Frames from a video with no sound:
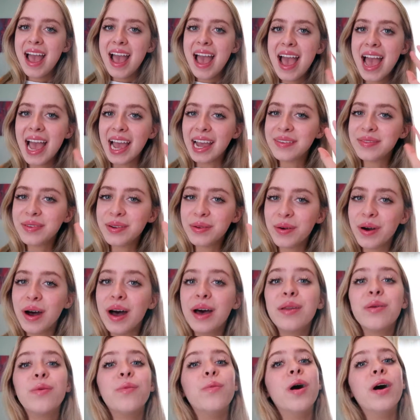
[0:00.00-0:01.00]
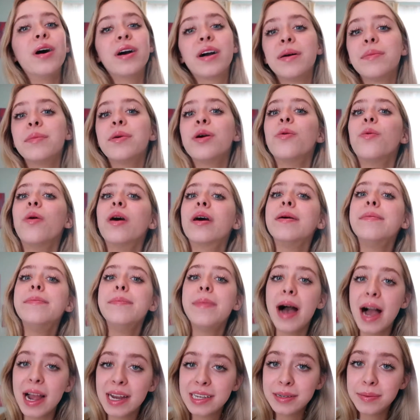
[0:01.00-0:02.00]
Hey everyone, welcome
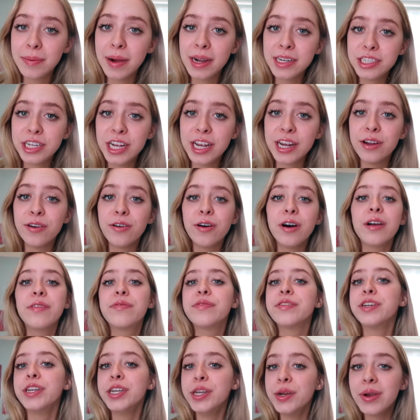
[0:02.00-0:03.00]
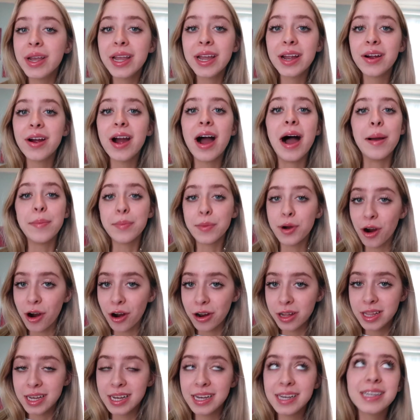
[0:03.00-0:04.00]
back to my channel. If you're new here, I'm
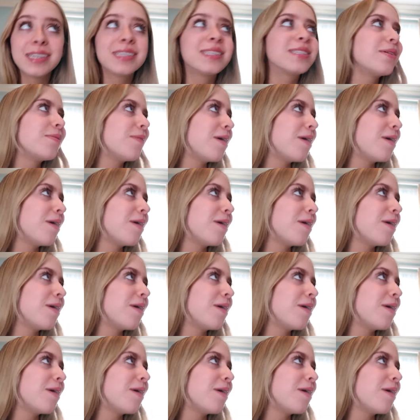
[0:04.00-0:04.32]
Carlee, so